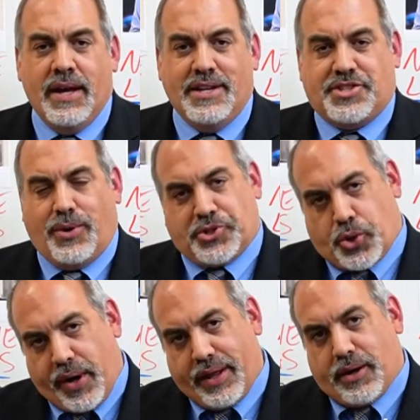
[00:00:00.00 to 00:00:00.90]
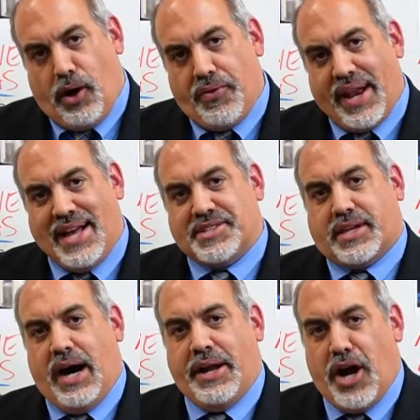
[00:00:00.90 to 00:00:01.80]
And so it's critical that as
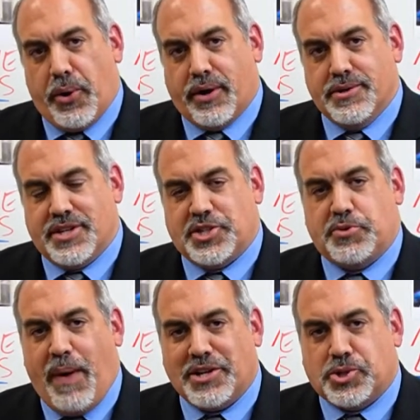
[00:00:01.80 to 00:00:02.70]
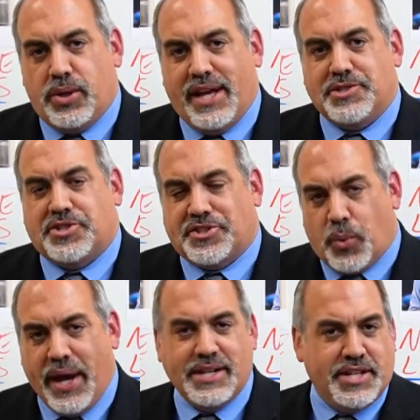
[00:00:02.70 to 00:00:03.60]
gun owners, especially in
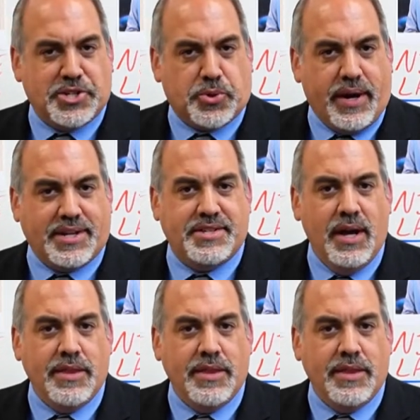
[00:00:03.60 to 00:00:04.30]
swing districts,